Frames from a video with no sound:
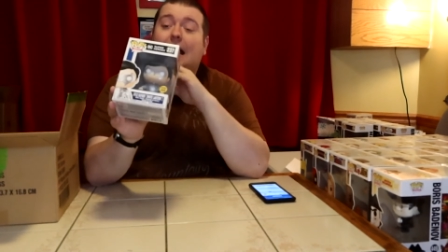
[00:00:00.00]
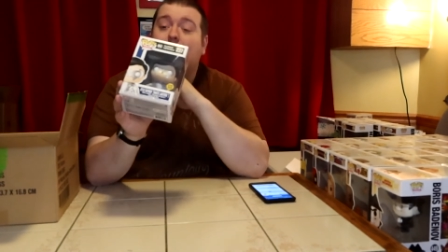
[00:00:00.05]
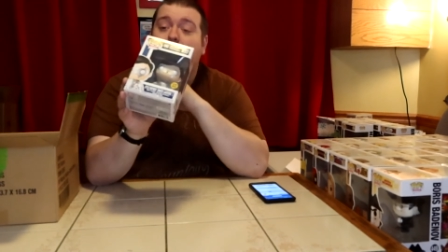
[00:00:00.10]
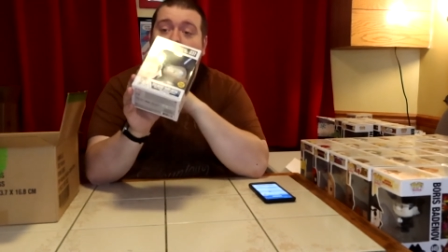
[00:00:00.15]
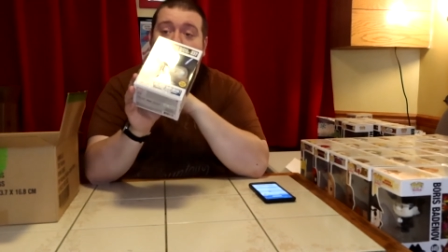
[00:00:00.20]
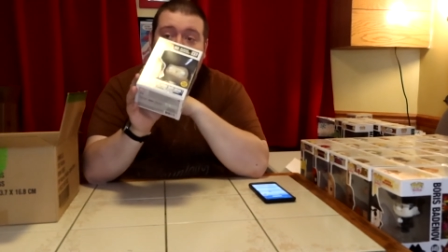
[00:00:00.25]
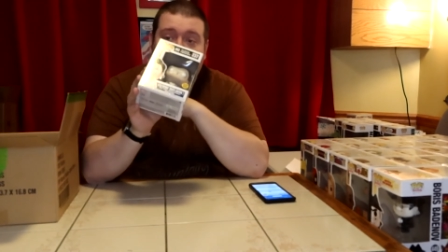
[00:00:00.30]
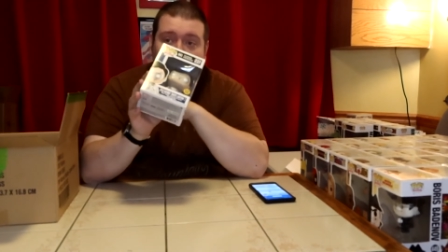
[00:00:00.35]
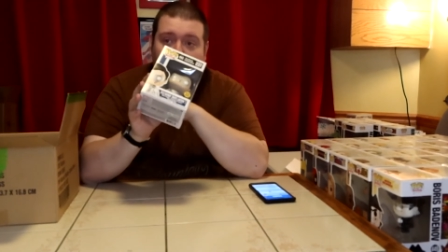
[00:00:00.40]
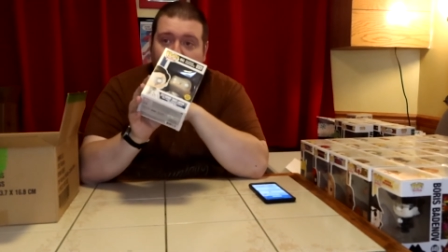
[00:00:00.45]
I'm
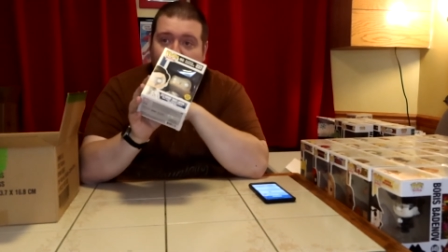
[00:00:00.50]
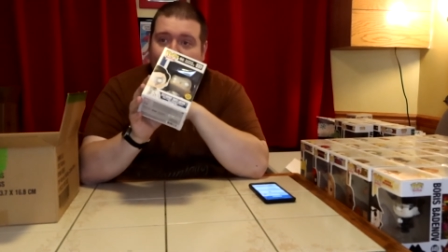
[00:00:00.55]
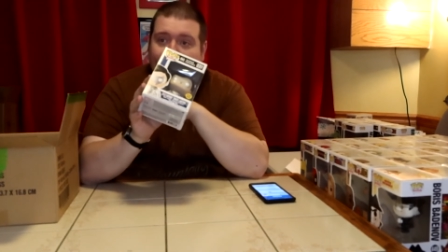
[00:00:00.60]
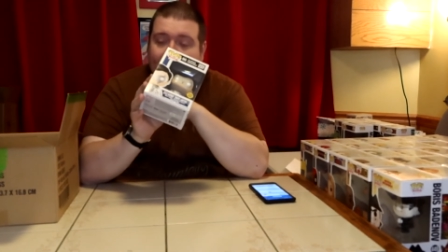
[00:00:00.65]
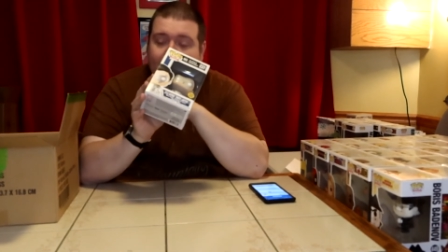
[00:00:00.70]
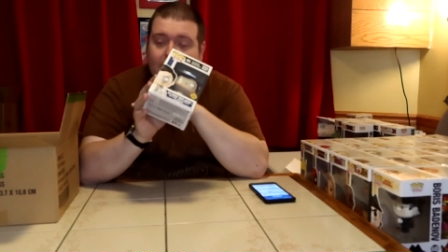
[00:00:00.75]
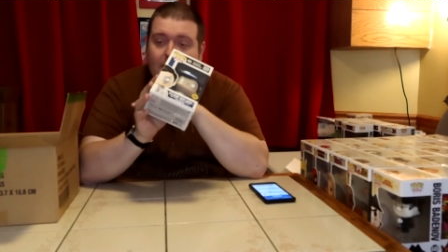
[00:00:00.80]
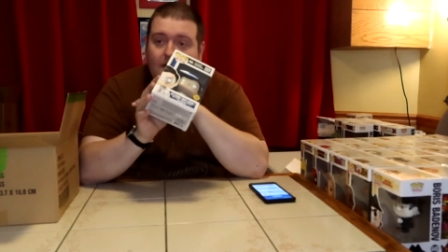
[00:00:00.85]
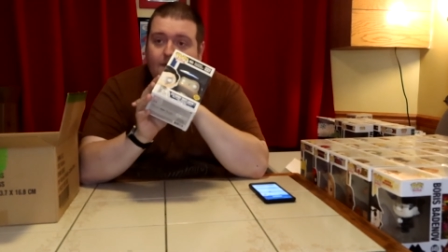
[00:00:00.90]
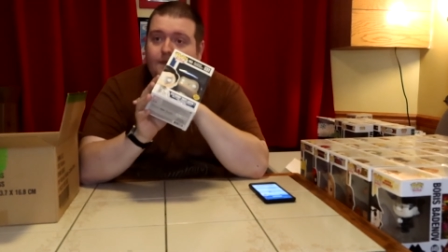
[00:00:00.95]
going to go
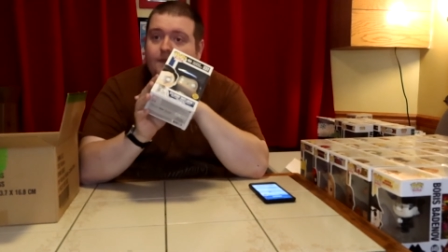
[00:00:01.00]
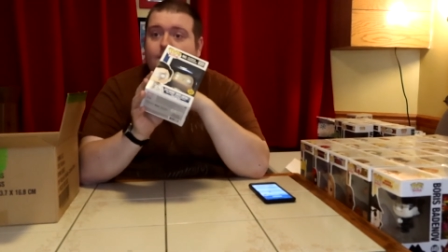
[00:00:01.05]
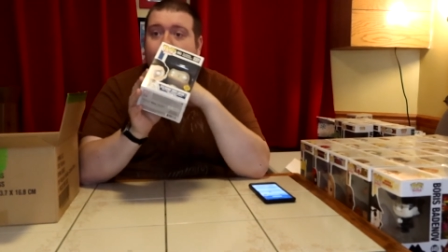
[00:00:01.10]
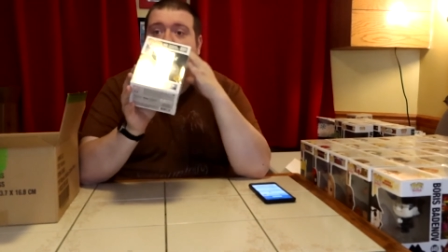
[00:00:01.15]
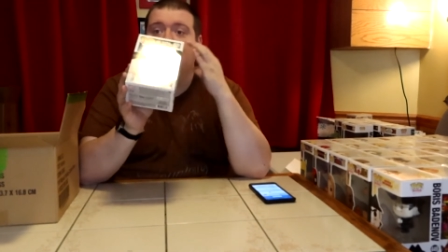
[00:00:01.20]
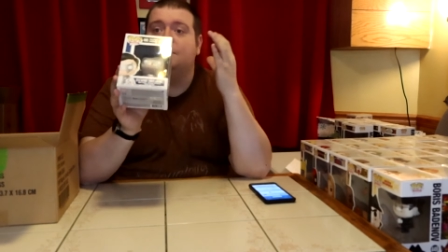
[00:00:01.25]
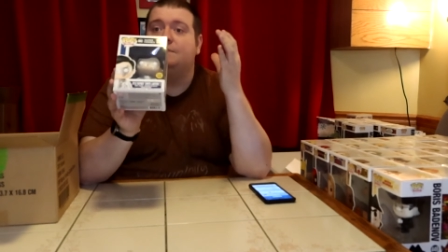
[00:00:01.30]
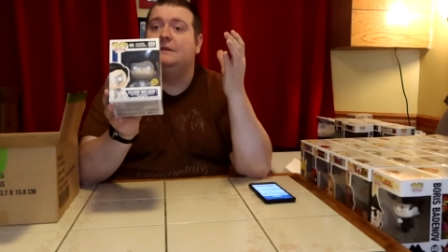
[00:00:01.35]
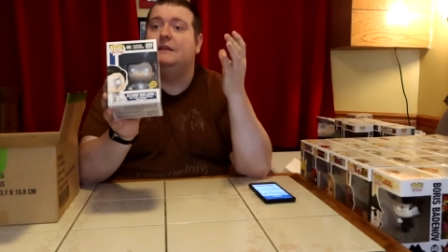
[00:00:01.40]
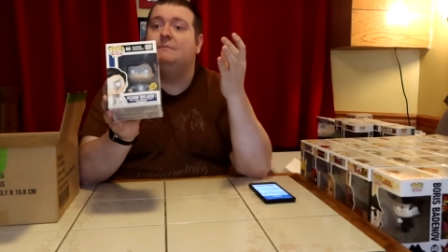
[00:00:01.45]
based off of
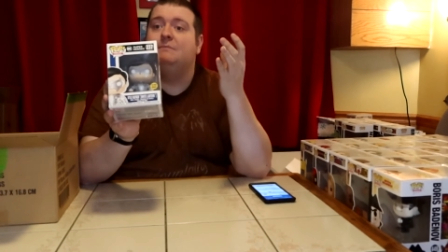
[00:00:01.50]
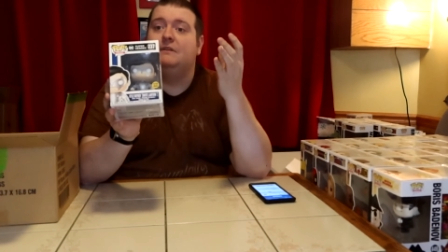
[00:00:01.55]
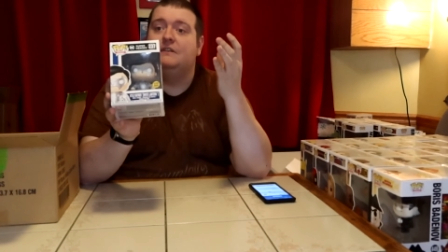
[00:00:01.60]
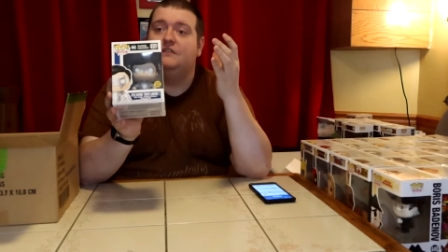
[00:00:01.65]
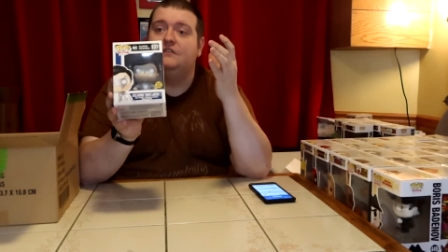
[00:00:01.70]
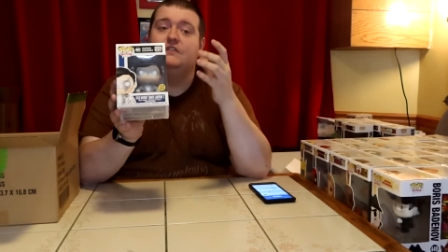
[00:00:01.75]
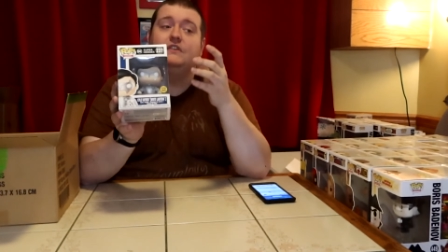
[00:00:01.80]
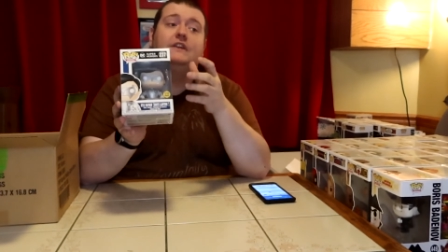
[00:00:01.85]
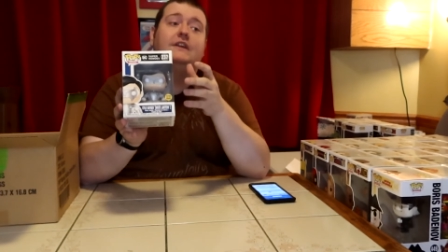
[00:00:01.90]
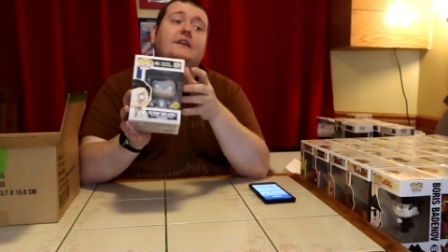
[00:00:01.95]
full
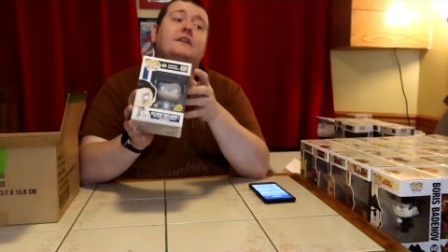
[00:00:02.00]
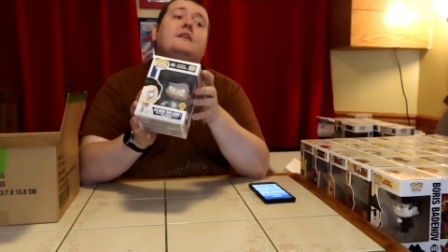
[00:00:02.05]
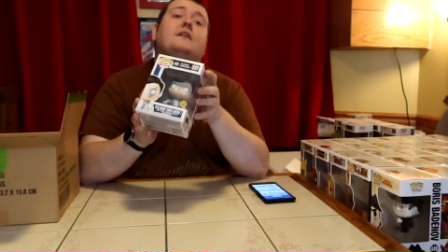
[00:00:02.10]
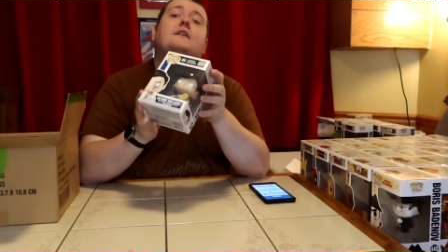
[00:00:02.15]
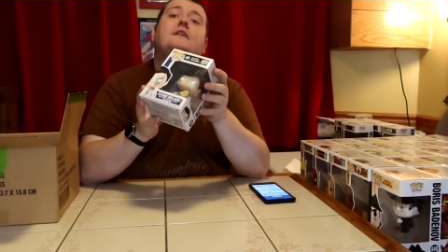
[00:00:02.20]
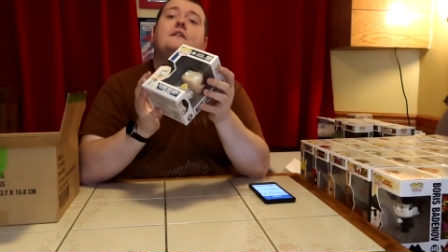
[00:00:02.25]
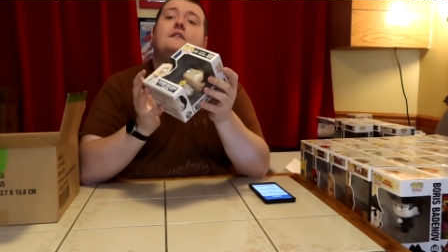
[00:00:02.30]
PPG